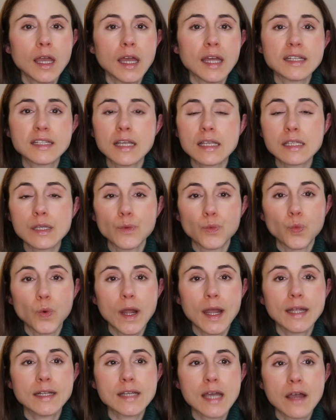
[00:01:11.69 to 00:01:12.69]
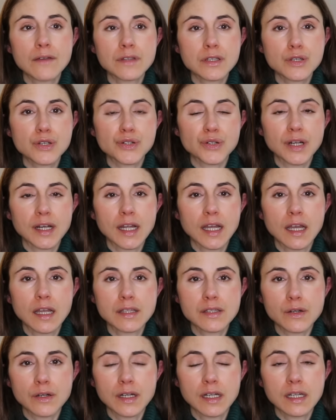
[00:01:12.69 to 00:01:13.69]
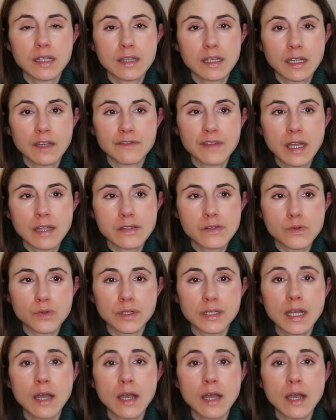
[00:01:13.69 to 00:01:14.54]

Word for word: It doesn't weigh down the strands or anything of that sort.